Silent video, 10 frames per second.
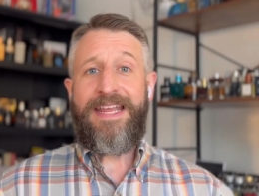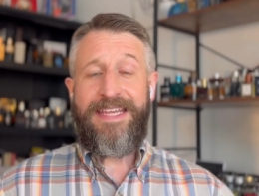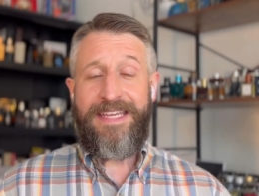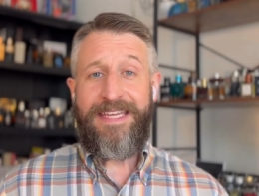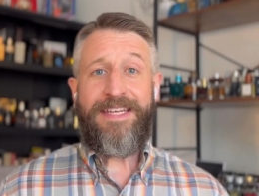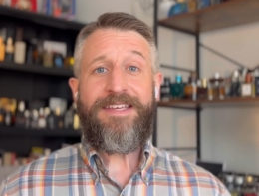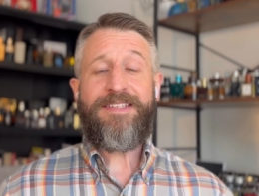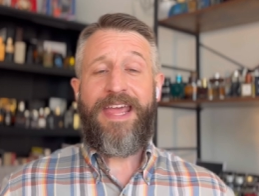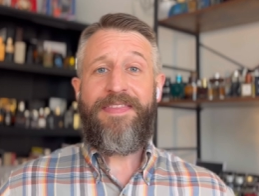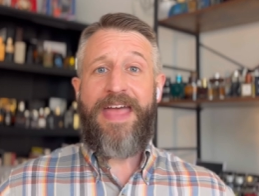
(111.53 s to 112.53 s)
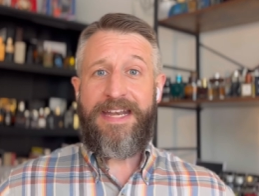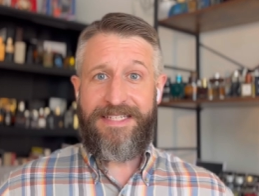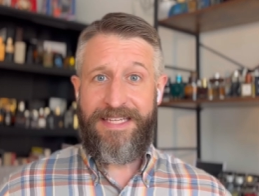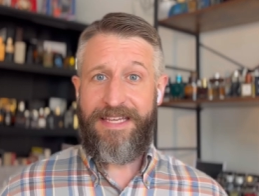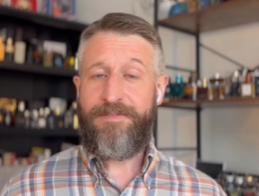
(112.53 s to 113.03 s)
inkiness and that
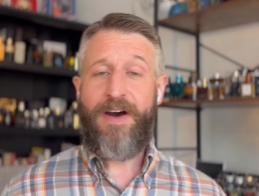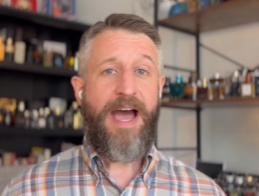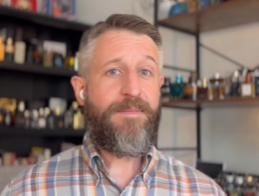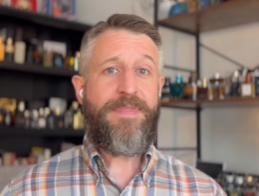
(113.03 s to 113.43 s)
tea vibe.